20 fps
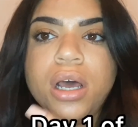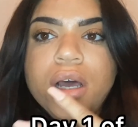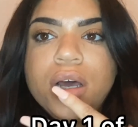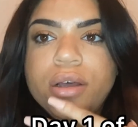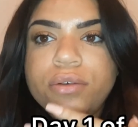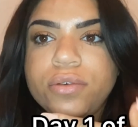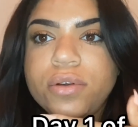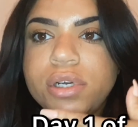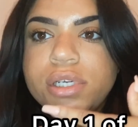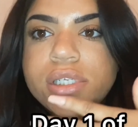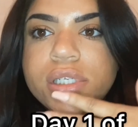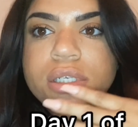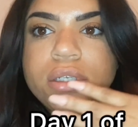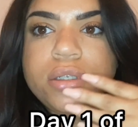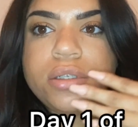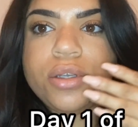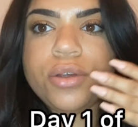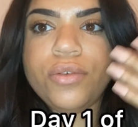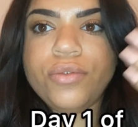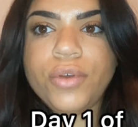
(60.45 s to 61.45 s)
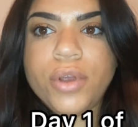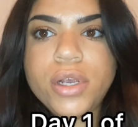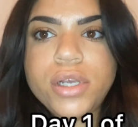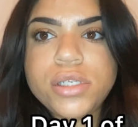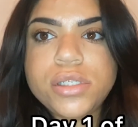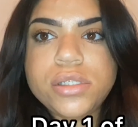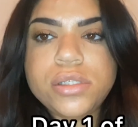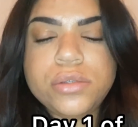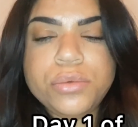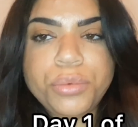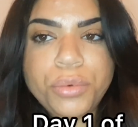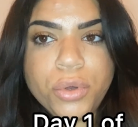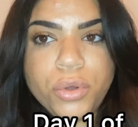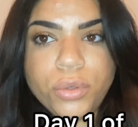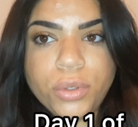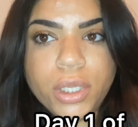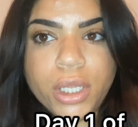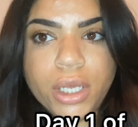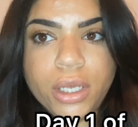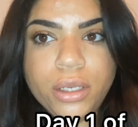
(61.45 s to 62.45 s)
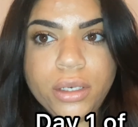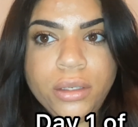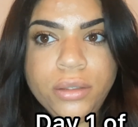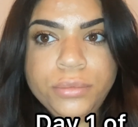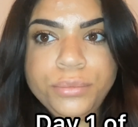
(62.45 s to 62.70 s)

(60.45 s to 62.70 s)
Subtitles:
Of course, they're gonna look very swollen.